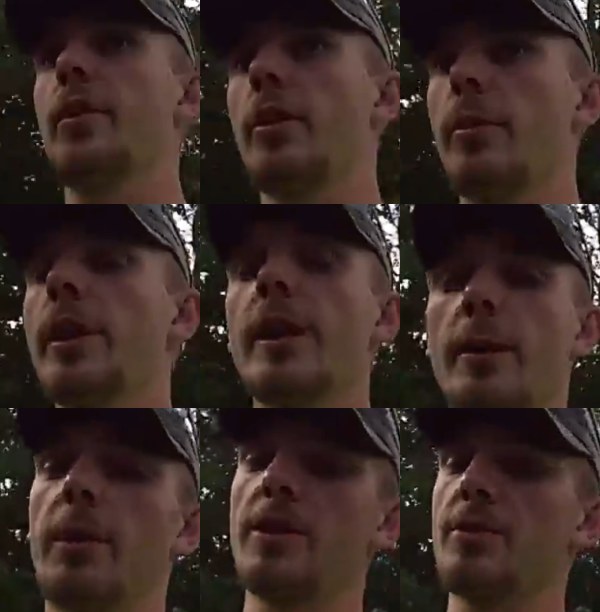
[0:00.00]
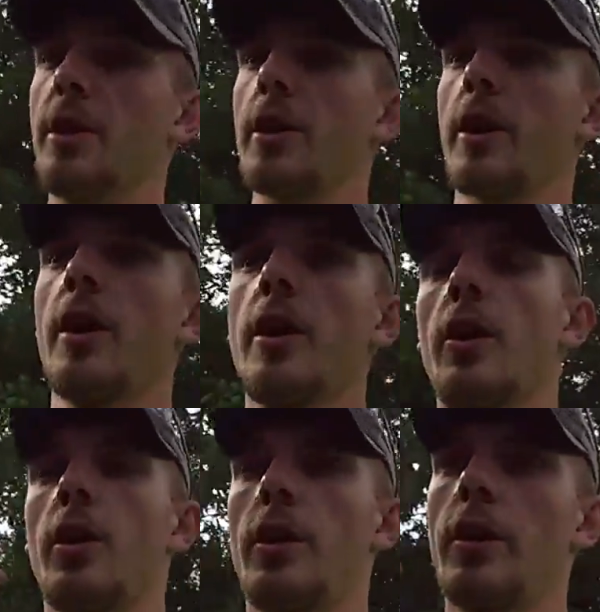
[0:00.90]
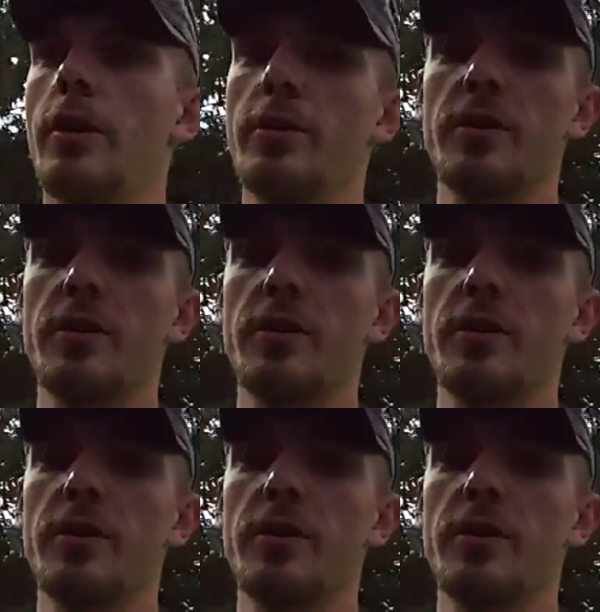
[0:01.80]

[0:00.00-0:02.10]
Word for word: already on my truck are